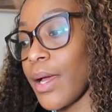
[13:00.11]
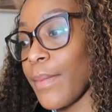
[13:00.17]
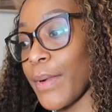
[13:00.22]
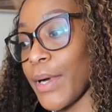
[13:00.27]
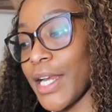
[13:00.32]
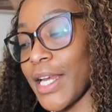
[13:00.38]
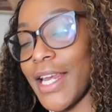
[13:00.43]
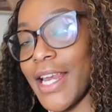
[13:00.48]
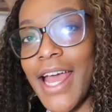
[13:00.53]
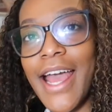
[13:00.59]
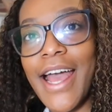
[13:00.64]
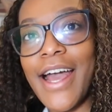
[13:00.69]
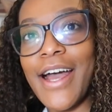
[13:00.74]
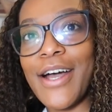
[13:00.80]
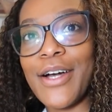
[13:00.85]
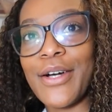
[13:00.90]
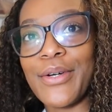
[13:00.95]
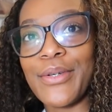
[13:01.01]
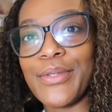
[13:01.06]
But
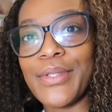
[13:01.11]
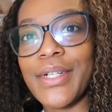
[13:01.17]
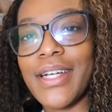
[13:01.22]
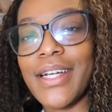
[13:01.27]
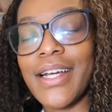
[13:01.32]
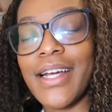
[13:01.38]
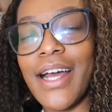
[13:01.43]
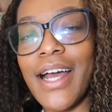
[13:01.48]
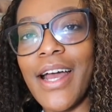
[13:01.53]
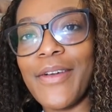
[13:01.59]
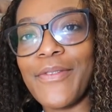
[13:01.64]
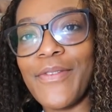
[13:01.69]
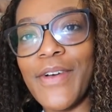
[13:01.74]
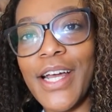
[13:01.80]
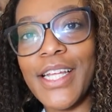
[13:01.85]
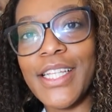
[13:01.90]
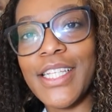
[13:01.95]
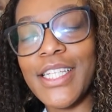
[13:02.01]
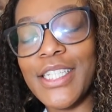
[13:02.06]
now I'm
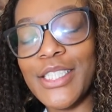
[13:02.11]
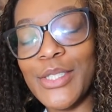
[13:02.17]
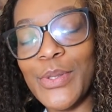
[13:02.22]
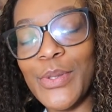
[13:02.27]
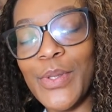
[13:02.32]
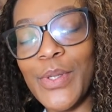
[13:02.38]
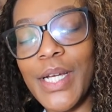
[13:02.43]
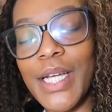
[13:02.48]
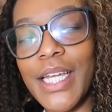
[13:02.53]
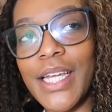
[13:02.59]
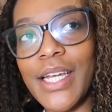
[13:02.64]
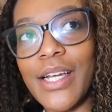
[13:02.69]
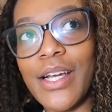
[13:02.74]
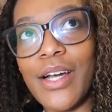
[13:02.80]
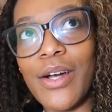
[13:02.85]
finally doing